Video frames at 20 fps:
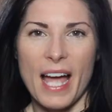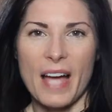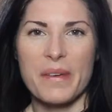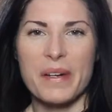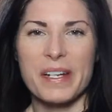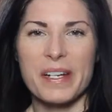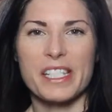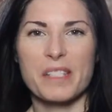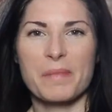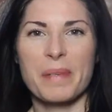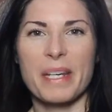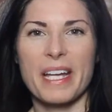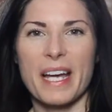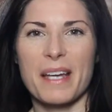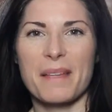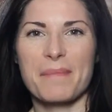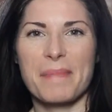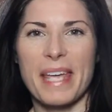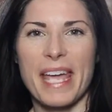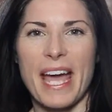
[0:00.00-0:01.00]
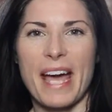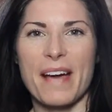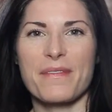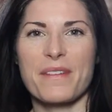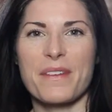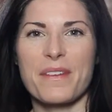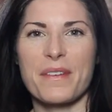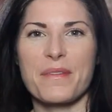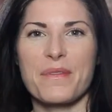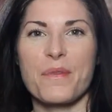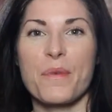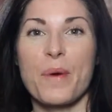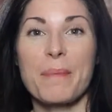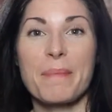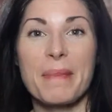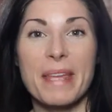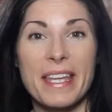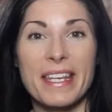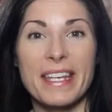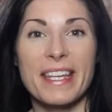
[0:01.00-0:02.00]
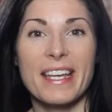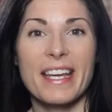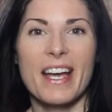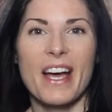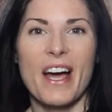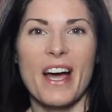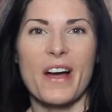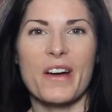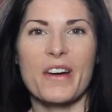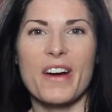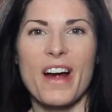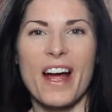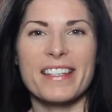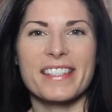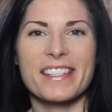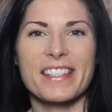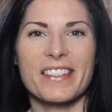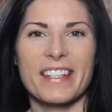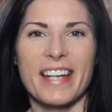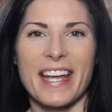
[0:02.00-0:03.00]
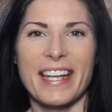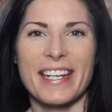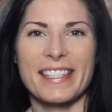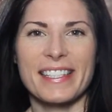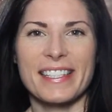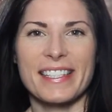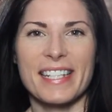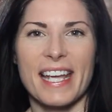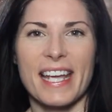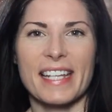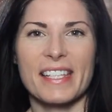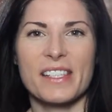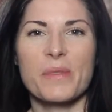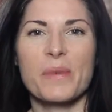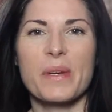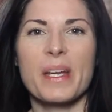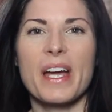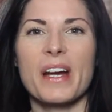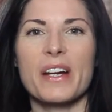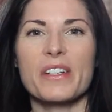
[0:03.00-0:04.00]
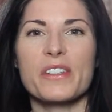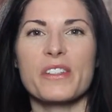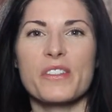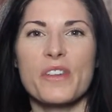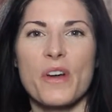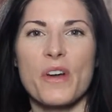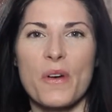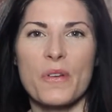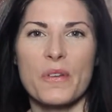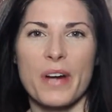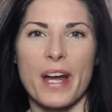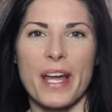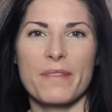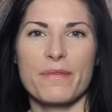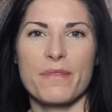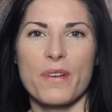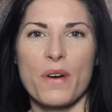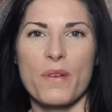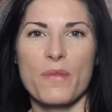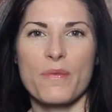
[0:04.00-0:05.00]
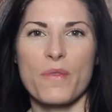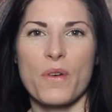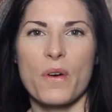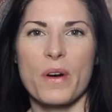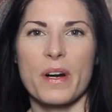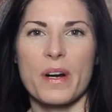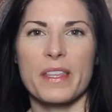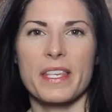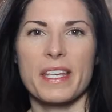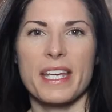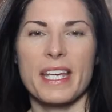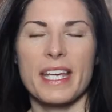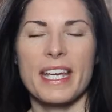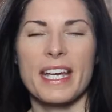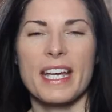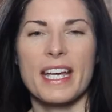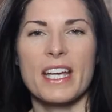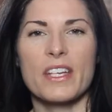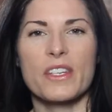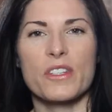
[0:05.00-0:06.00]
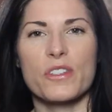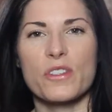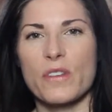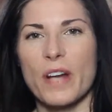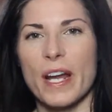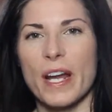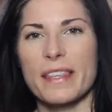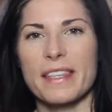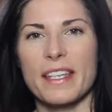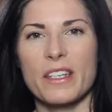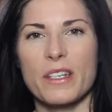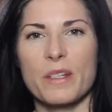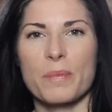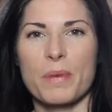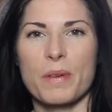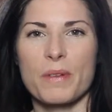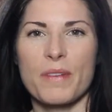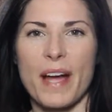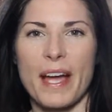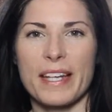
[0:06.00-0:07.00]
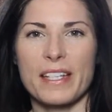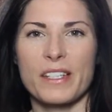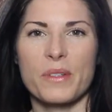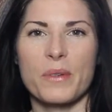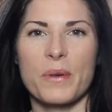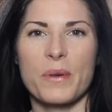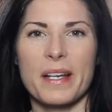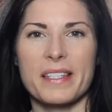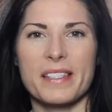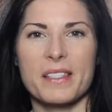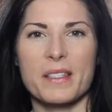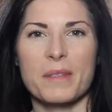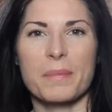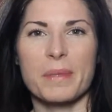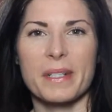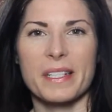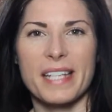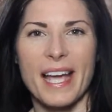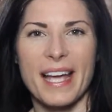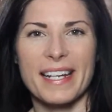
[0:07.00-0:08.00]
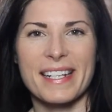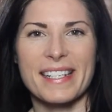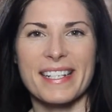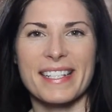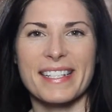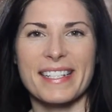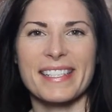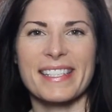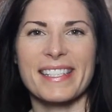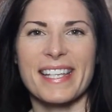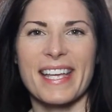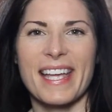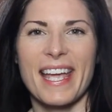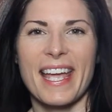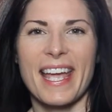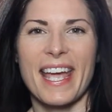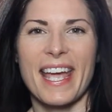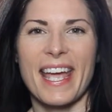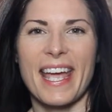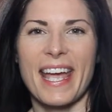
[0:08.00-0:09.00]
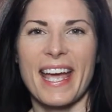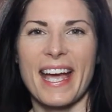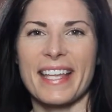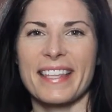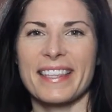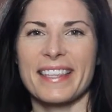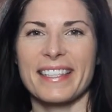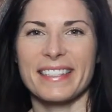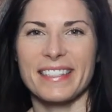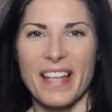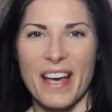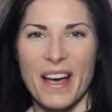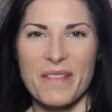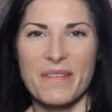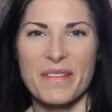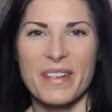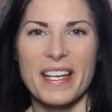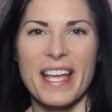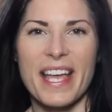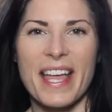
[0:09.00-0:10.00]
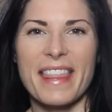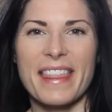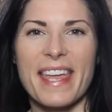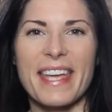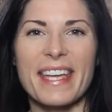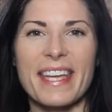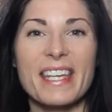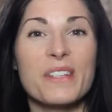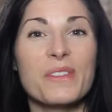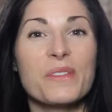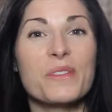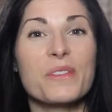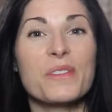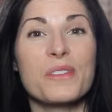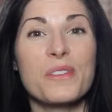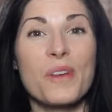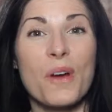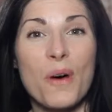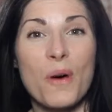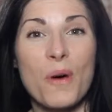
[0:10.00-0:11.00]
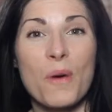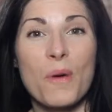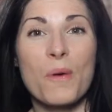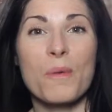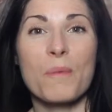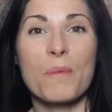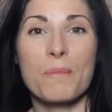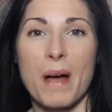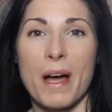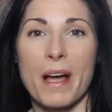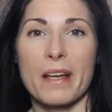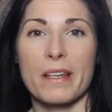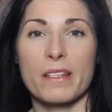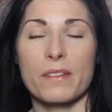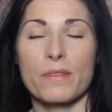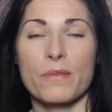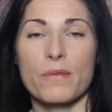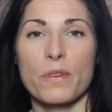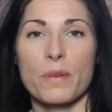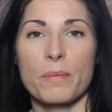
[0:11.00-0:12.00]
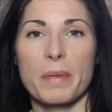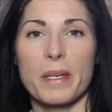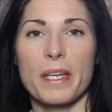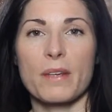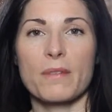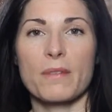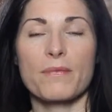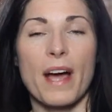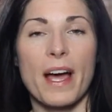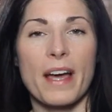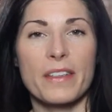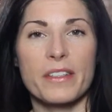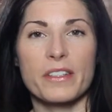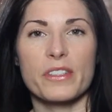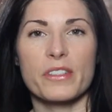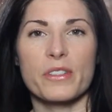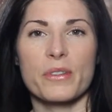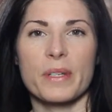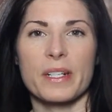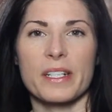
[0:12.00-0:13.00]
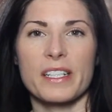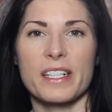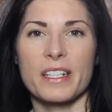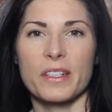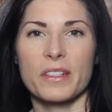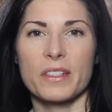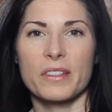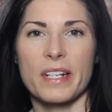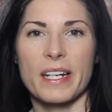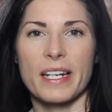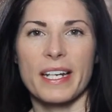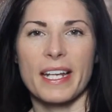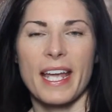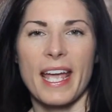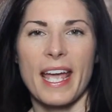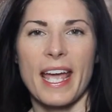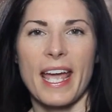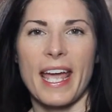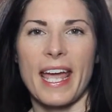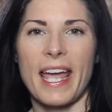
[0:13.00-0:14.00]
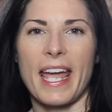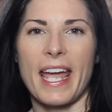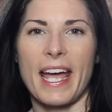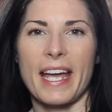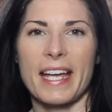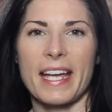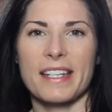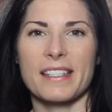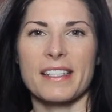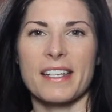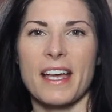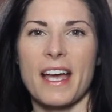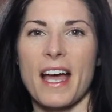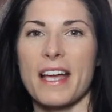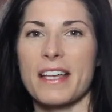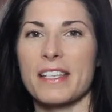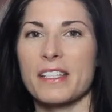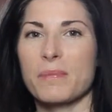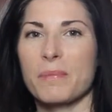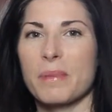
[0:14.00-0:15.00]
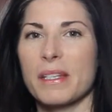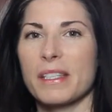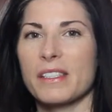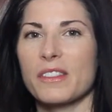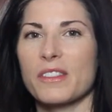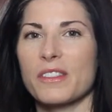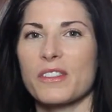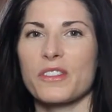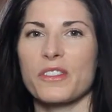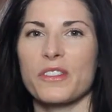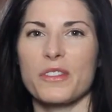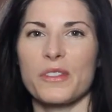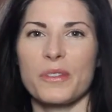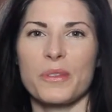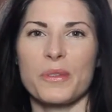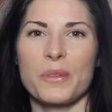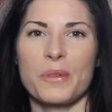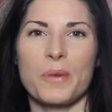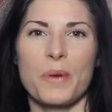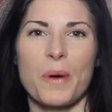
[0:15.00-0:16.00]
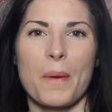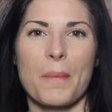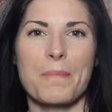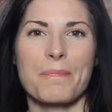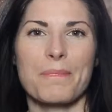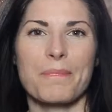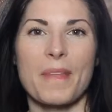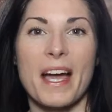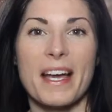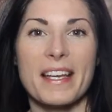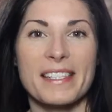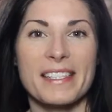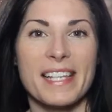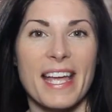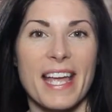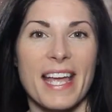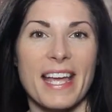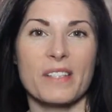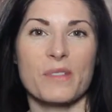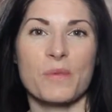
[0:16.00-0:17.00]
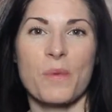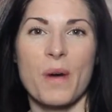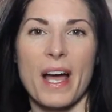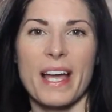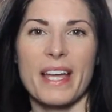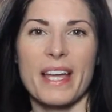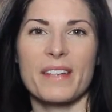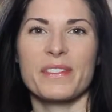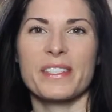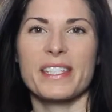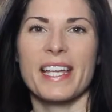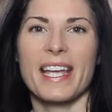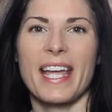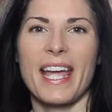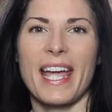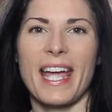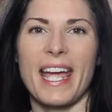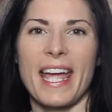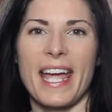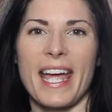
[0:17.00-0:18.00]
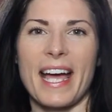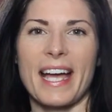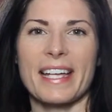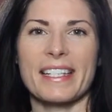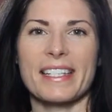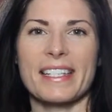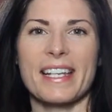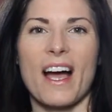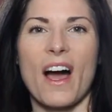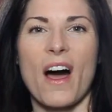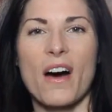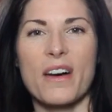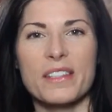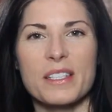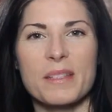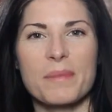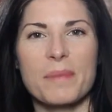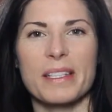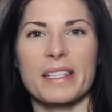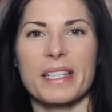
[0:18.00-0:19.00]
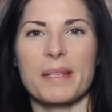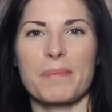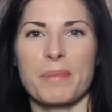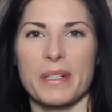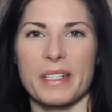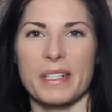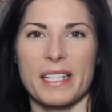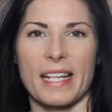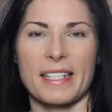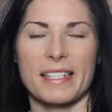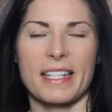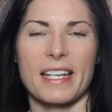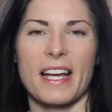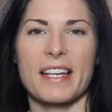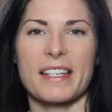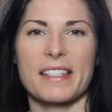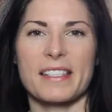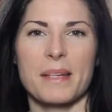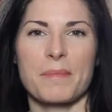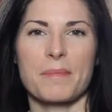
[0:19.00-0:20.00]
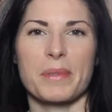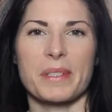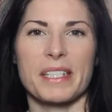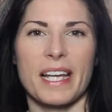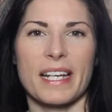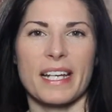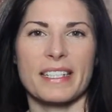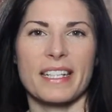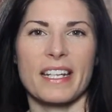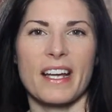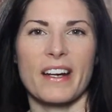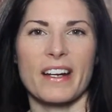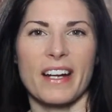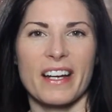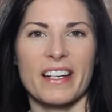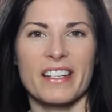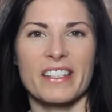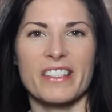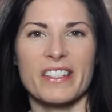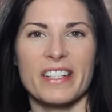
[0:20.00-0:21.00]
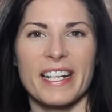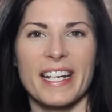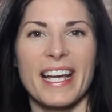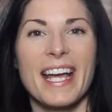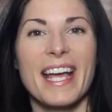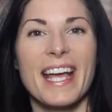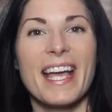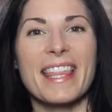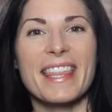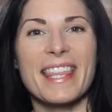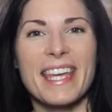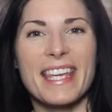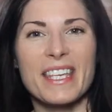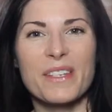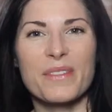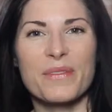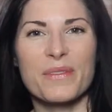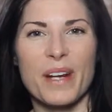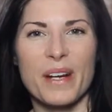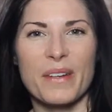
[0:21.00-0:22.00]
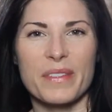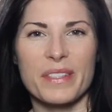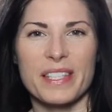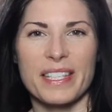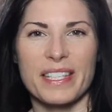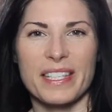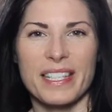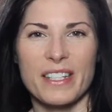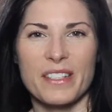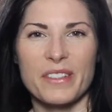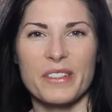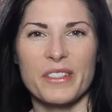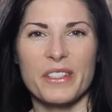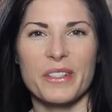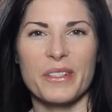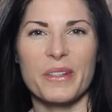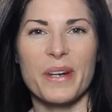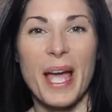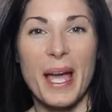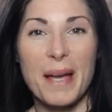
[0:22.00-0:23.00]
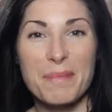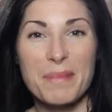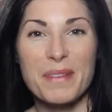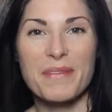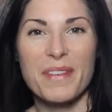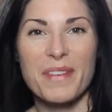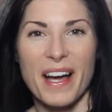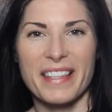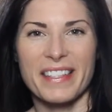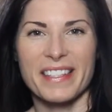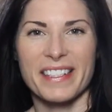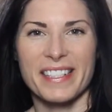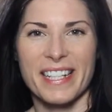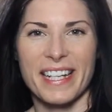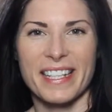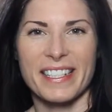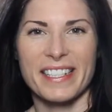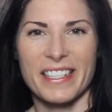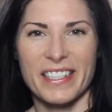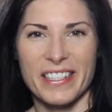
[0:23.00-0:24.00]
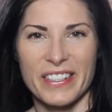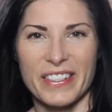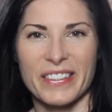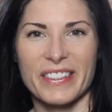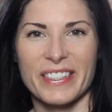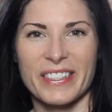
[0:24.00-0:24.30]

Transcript: I want to speak on behalf of women across the United States. We are so grateful for the strength that you provide to us, the protections, and the love. Thank you so much for being fathers to our children and husbands to us as wives and ultimately protecting us and protecting our country. Thank you for everything that you do. Happy Father's Day to you.